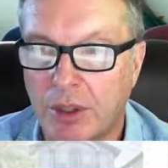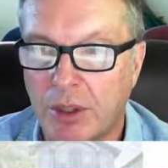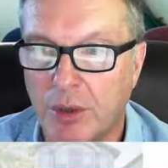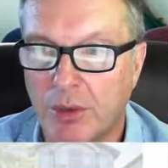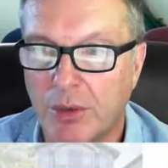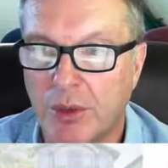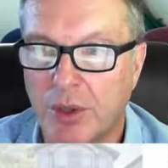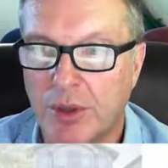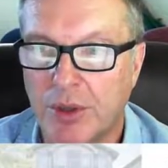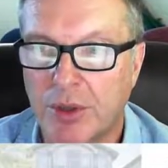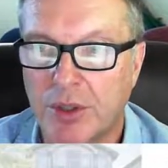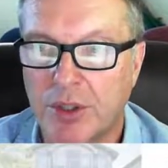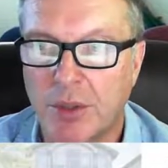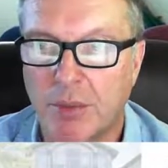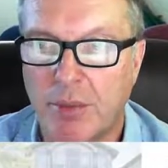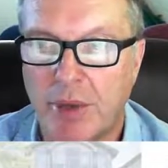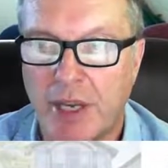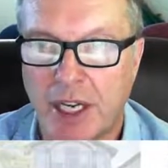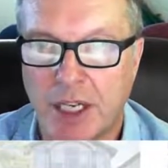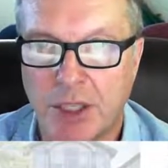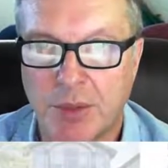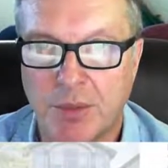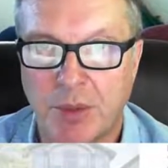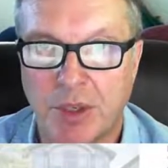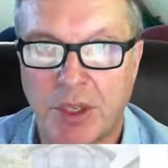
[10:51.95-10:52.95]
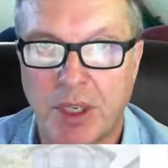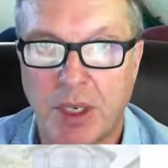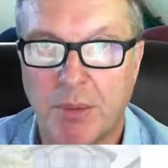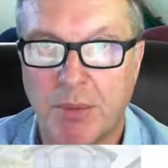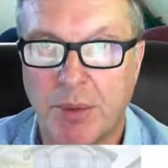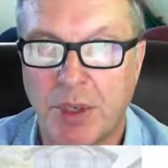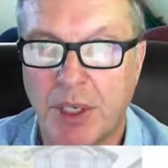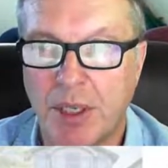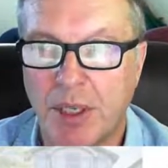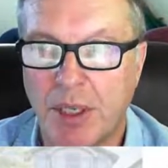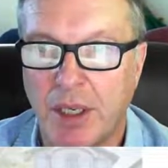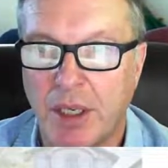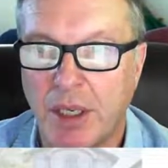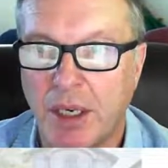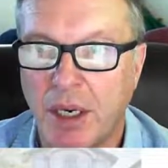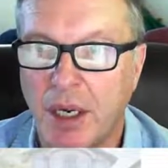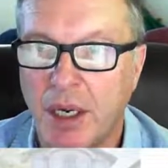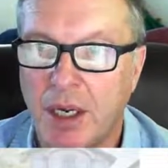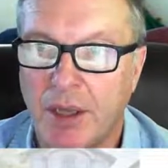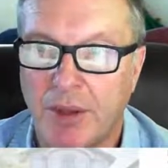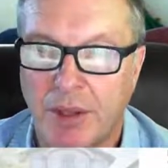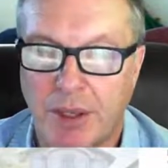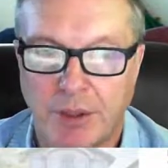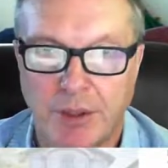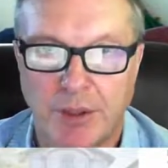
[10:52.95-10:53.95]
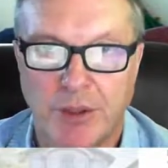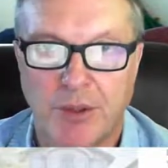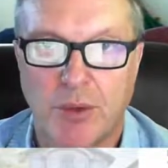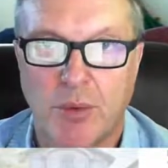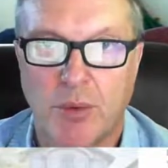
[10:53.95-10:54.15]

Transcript: Well, you know that there's a management company there.